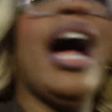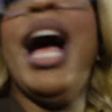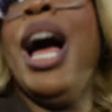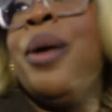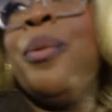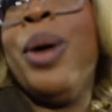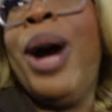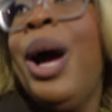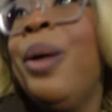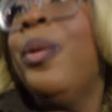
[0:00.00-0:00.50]
I,
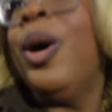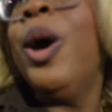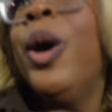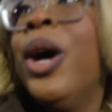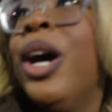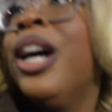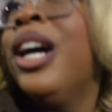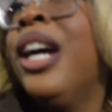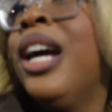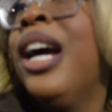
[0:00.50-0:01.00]
I
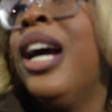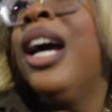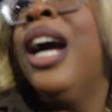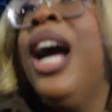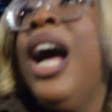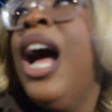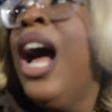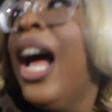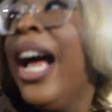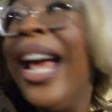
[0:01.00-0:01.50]

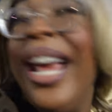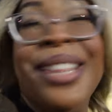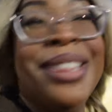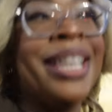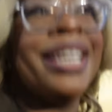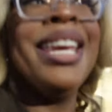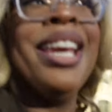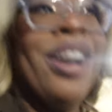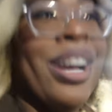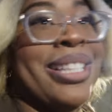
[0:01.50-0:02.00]
won't. And
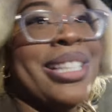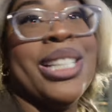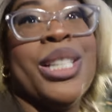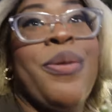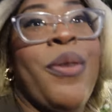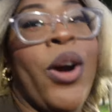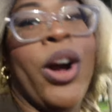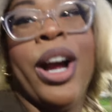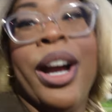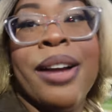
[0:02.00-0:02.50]
the kiosk is
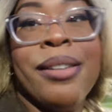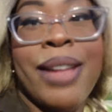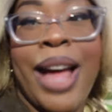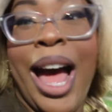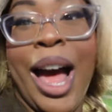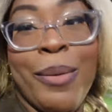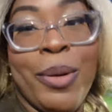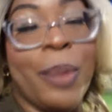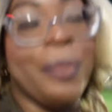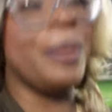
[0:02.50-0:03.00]
far.
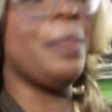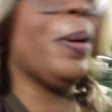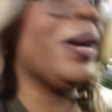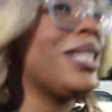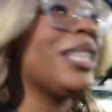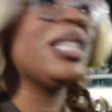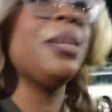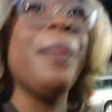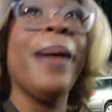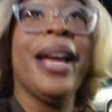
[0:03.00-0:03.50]
I won't be
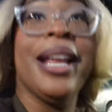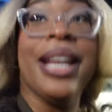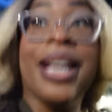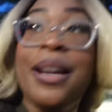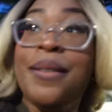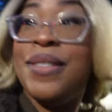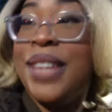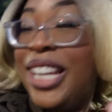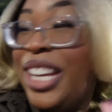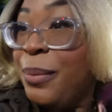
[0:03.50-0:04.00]
participating.
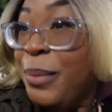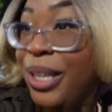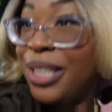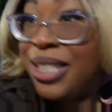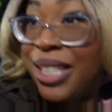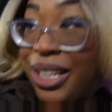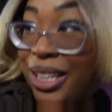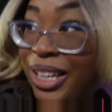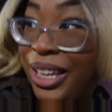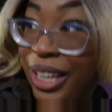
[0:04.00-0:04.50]
If they give me a
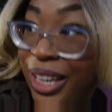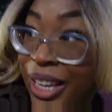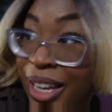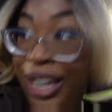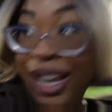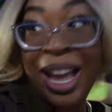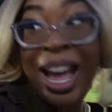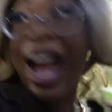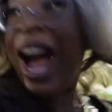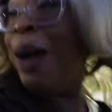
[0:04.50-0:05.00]
ticket,
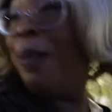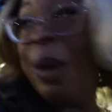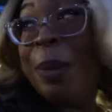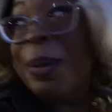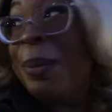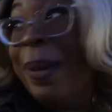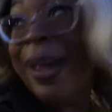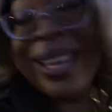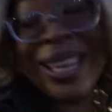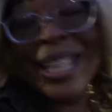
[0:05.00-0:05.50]
I won't
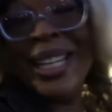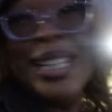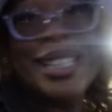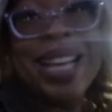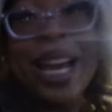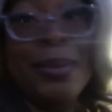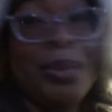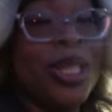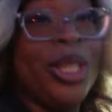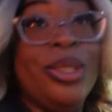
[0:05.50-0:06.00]
be back
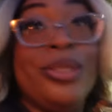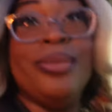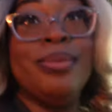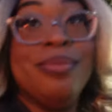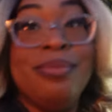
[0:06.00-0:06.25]
anytime soon.